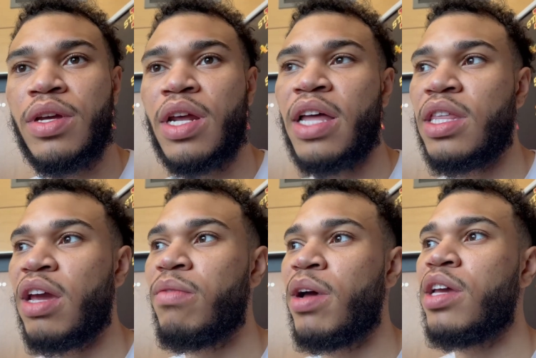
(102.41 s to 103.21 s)
And I think
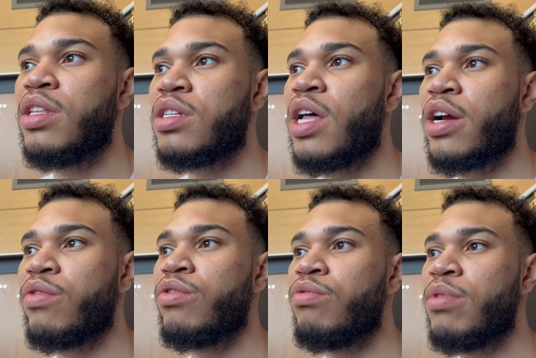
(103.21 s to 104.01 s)
everybody in this locker
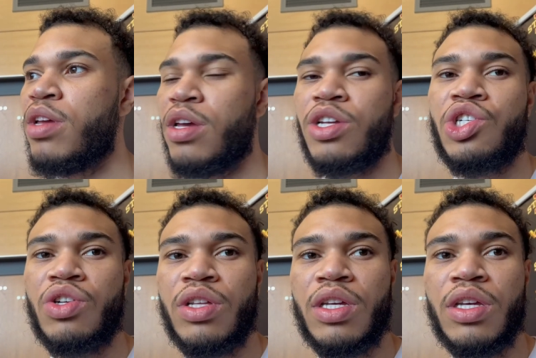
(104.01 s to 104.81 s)
room
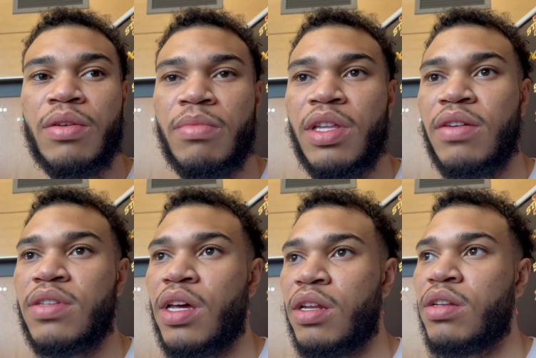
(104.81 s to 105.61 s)
truly believes
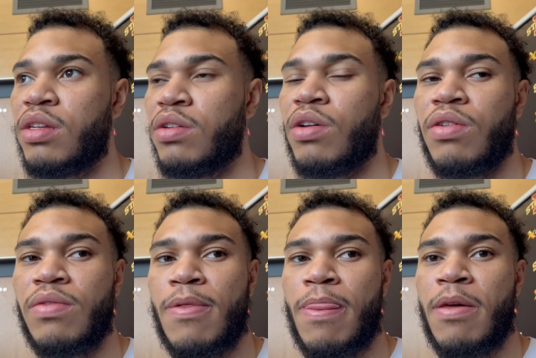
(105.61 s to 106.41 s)
that you know
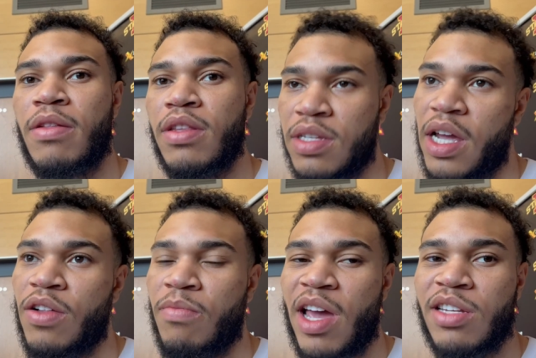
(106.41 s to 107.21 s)

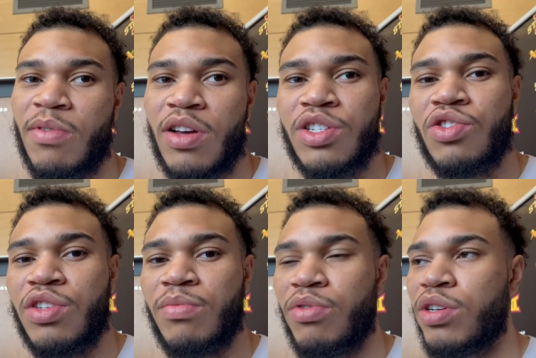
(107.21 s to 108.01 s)
Cyclone basketball is
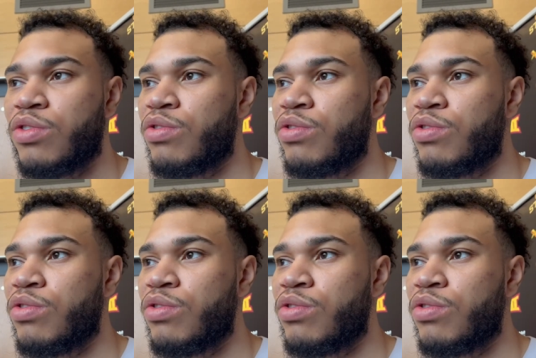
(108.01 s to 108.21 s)
truly important to